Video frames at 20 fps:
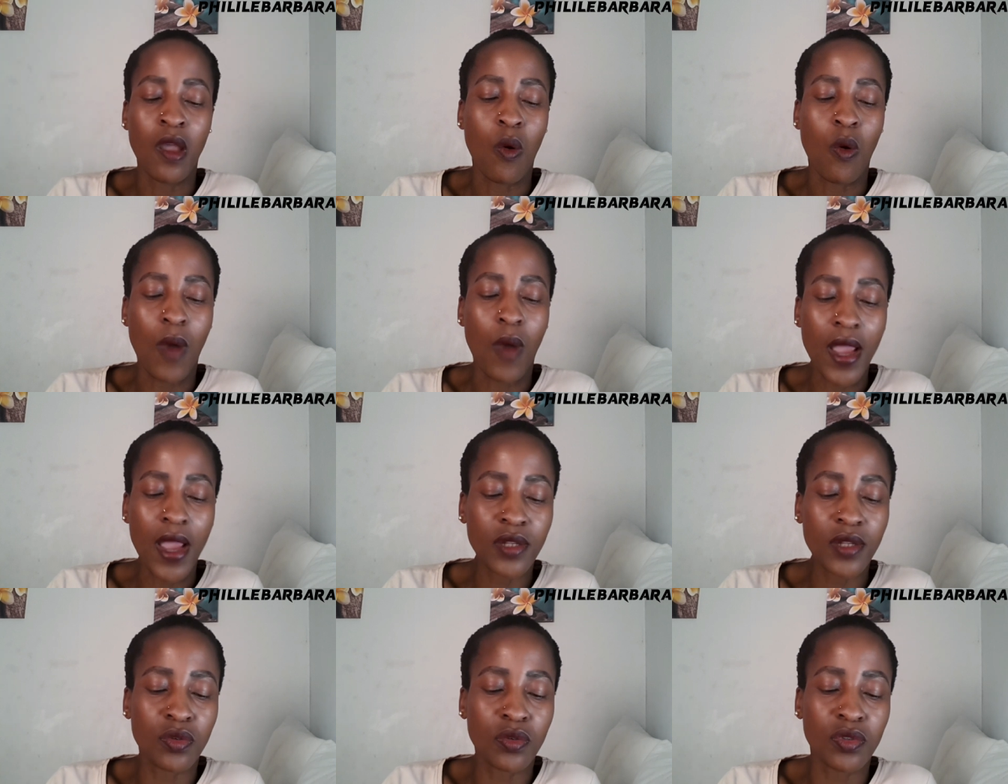
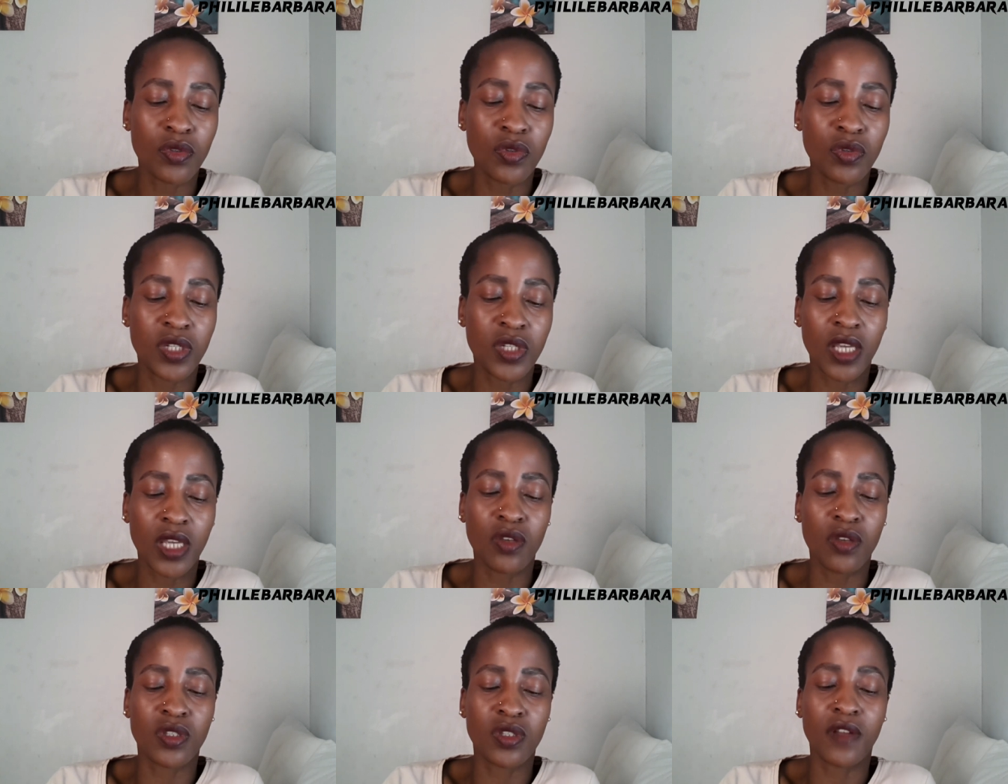why don't you
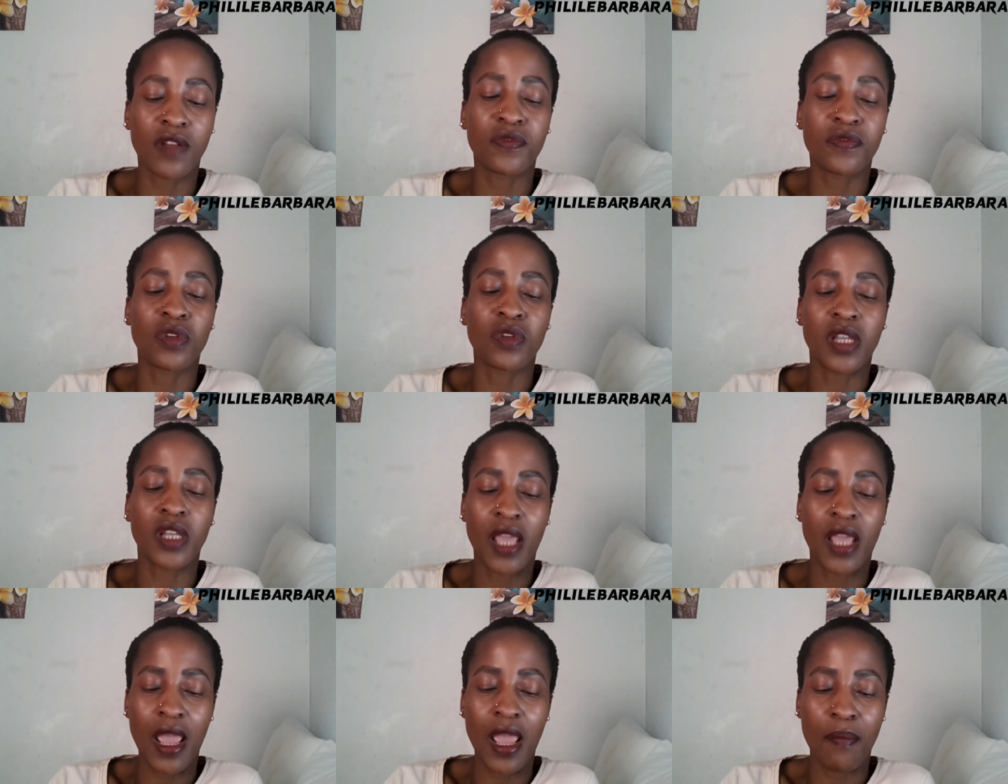take yourself to
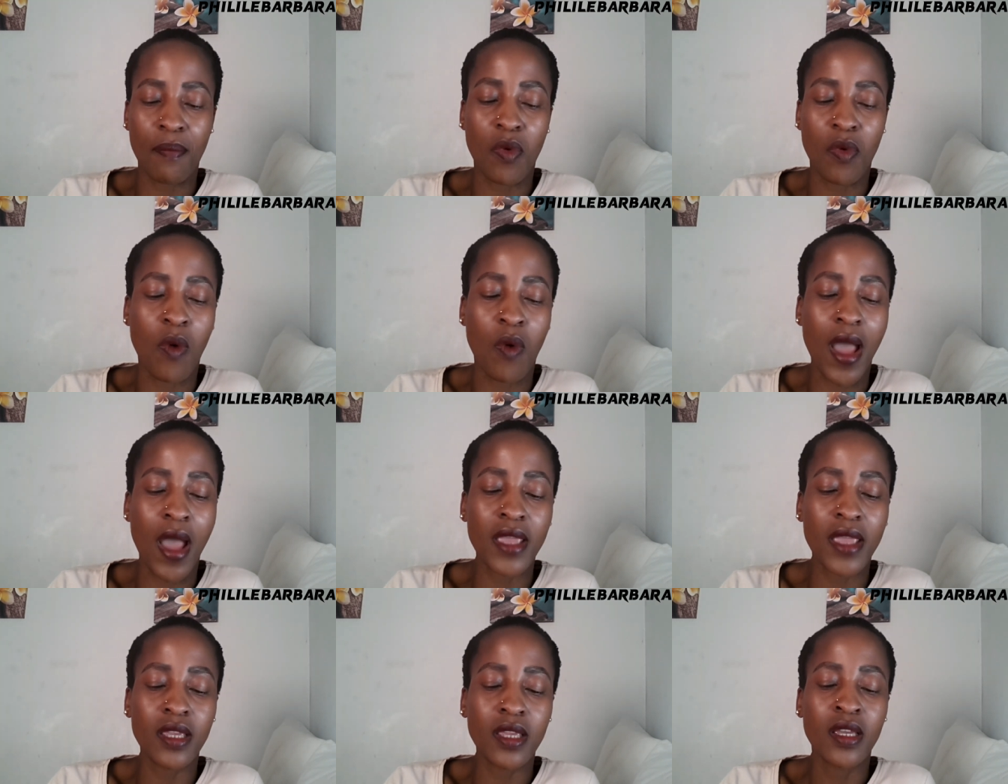rehab
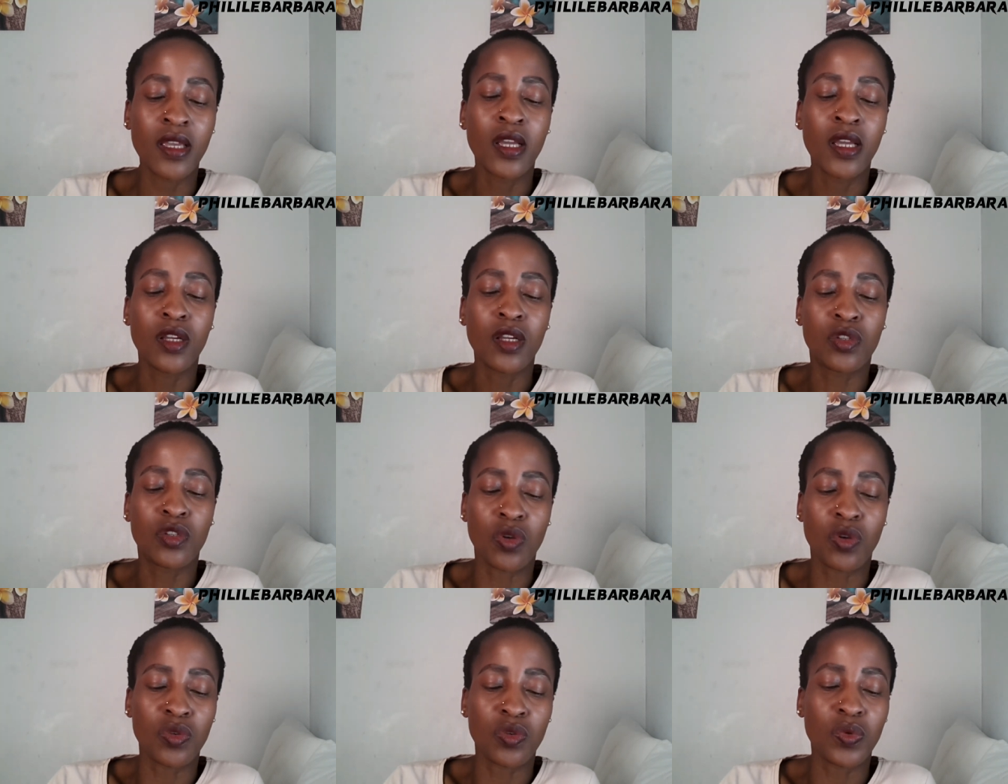why
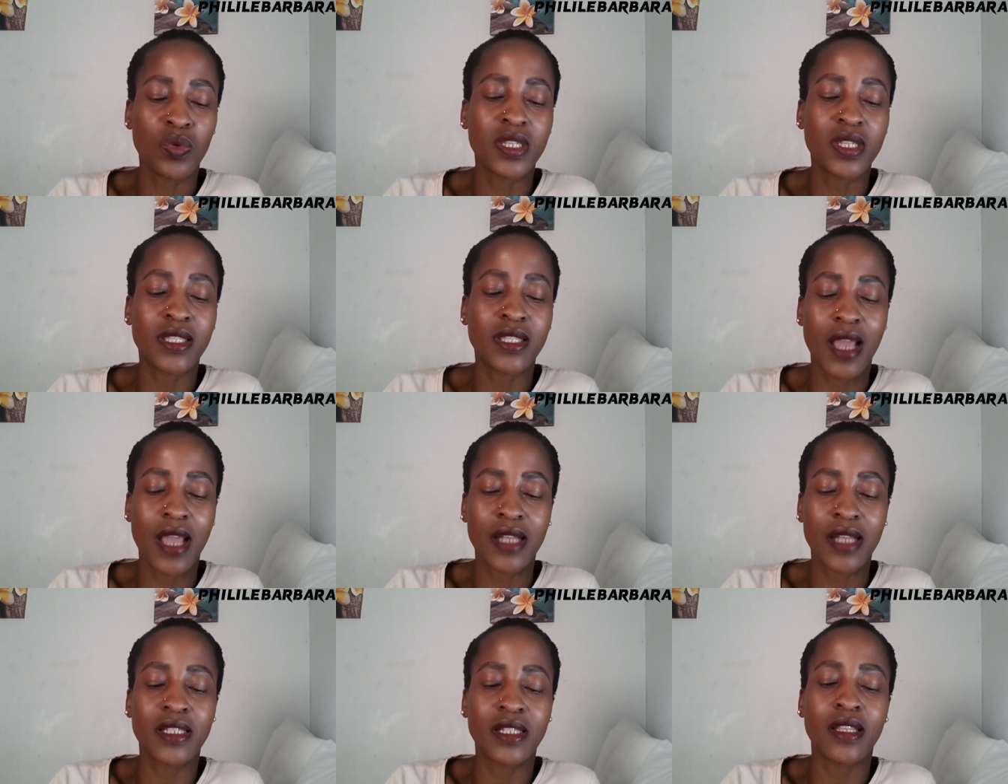don't we
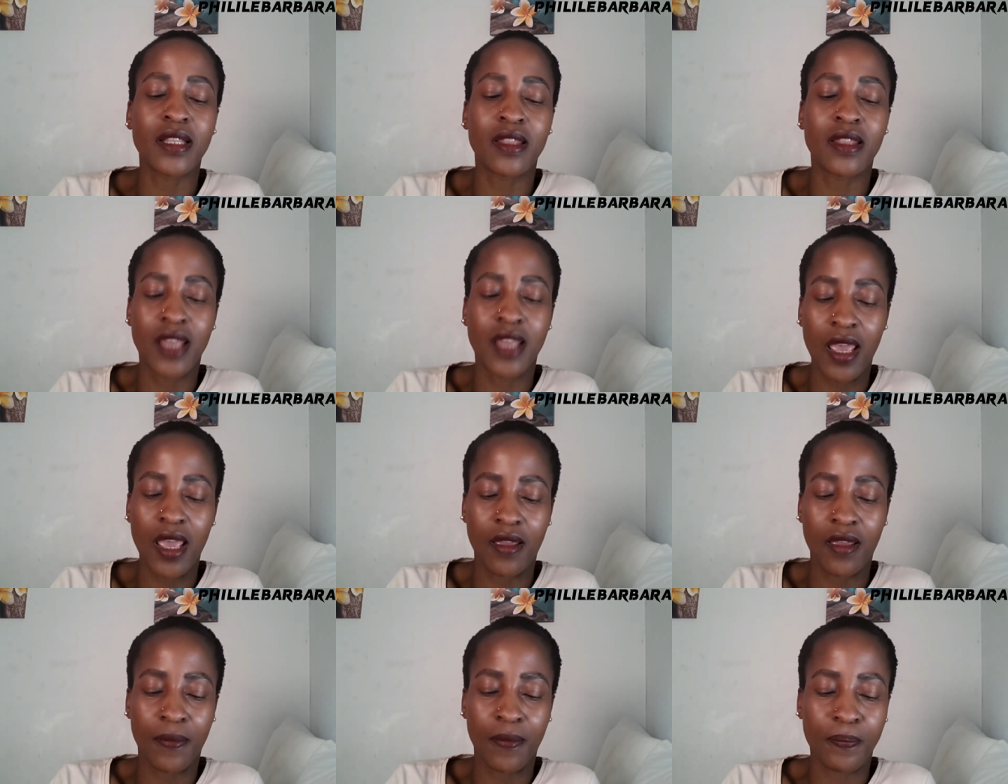start
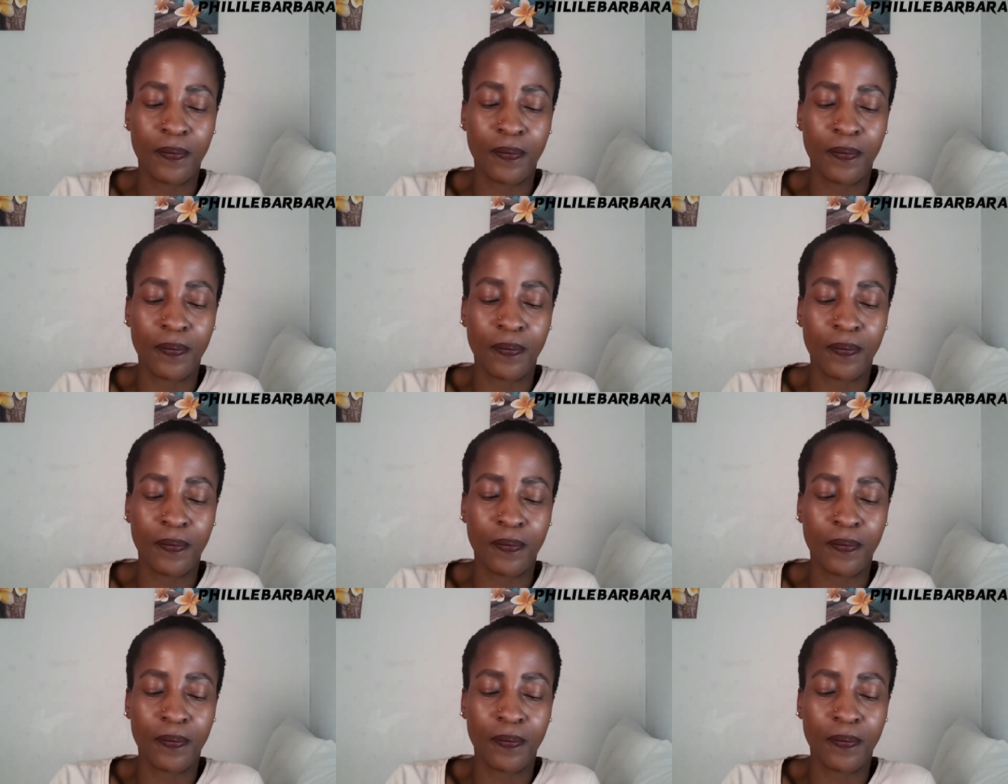there